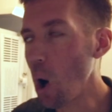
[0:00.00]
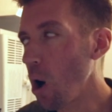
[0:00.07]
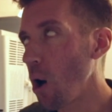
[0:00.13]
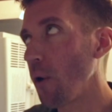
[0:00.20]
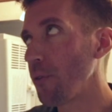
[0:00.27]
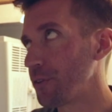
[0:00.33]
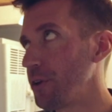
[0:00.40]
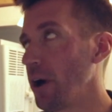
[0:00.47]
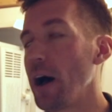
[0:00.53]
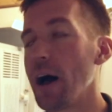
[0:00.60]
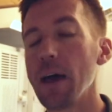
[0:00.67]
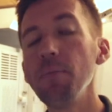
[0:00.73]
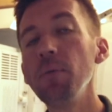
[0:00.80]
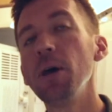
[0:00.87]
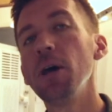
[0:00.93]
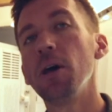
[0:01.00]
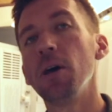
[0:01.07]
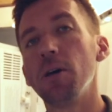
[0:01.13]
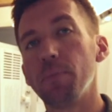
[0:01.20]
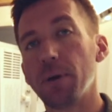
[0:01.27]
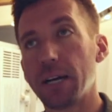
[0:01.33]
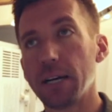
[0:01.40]
all the time
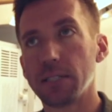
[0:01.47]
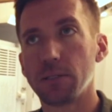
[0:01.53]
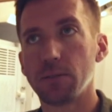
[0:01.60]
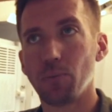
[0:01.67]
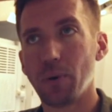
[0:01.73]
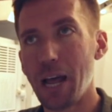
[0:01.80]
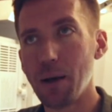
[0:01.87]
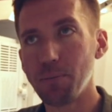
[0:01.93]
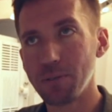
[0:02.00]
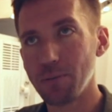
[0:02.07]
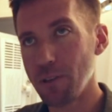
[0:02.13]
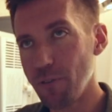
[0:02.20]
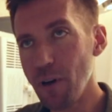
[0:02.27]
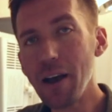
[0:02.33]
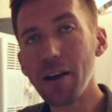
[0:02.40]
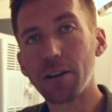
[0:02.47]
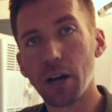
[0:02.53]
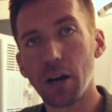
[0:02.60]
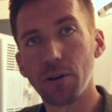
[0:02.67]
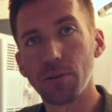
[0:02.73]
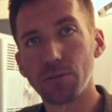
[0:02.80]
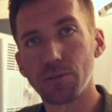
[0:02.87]
because what happens if the fire
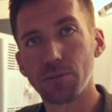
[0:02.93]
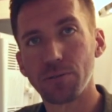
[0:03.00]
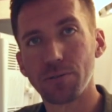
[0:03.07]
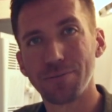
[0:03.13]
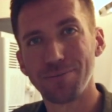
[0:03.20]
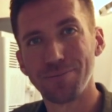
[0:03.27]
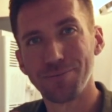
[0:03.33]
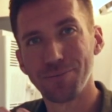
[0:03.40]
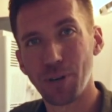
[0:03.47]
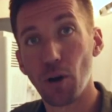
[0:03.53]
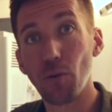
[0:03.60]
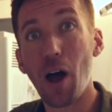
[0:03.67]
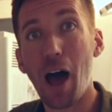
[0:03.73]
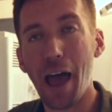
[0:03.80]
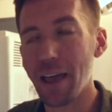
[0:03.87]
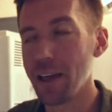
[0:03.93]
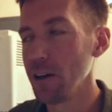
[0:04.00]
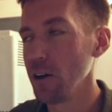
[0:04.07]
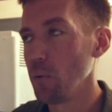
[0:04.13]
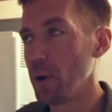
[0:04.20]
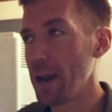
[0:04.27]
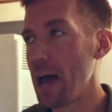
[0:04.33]
goes awry?
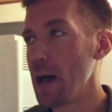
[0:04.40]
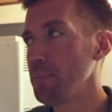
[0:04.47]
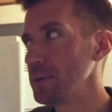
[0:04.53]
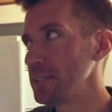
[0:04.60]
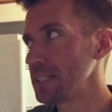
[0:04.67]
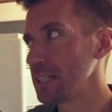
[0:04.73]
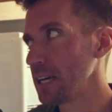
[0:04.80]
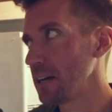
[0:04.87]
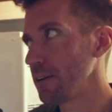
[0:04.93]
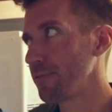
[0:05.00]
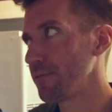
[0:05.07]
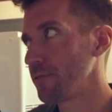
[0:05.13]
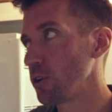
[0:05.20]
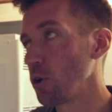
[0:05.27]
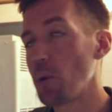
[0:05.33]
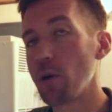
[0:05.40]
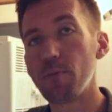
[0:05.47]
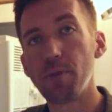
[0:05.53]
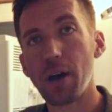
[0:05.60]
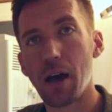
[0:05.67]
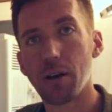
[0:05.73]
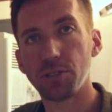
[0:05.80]
What happens if you're away
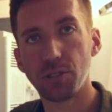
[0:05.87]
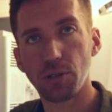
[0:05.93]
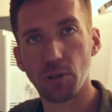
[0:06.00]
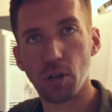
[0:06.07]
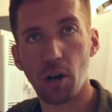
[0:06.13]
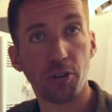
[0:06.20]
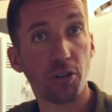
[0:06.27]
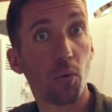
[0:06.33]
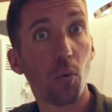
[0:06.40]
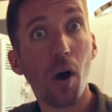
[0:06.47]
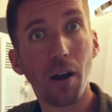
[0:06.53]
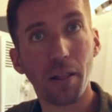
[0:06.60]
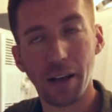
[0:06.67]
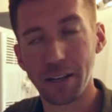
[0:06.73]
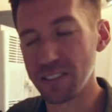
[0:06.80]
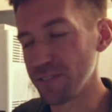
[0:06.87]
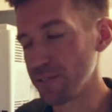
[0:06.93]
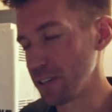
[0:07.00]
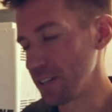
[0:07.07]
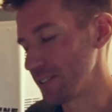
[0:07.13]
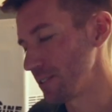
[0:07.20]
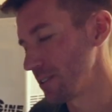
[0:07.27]
from your house too long and your water lines
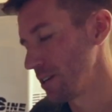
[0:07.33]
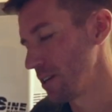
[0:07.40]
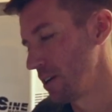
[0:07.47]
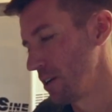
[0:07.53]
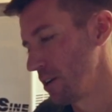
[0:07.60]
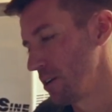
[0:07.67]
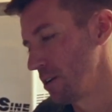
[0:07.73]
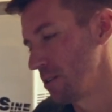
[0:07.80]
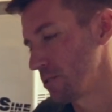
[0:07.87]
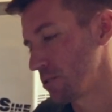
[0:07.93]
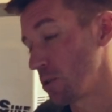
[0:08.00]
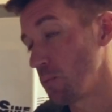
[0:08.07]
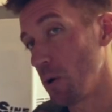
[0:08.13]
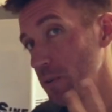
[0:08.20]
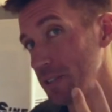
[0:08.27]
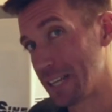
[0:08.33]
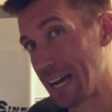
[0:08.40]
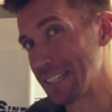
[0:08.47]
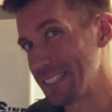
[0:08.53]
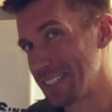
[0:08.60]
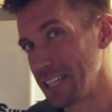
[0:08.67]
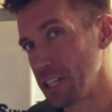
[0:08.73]
freeze? So you want
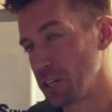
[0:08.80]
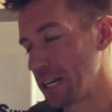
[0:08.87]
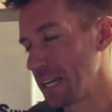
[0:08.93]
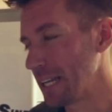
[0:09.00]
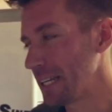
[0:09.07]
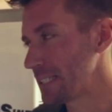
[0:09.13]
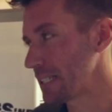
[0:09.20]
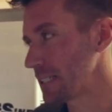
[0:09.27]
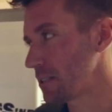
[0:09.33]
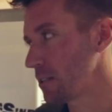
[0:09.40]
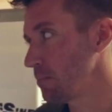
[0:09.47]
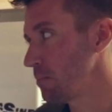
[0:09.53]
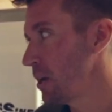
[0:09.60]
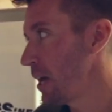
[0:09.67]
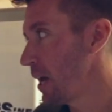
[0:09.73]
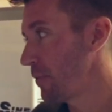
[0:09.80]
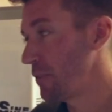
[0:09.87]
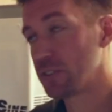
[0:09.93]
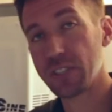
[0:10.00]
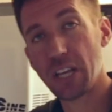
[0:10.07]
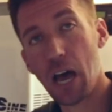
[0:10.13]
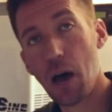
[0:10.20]
redundancy in your heating system, and
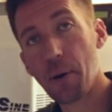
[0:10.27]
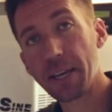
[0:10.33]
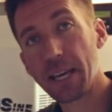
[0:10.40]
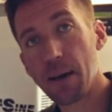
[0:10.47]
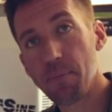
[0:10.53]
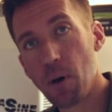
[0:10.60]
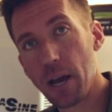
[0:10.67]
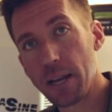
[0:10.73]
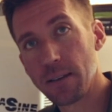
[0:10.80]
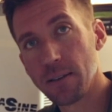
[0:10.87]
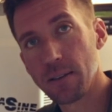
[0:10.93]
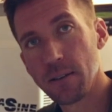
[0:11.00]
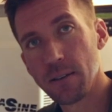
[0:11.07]
this is how I get mine.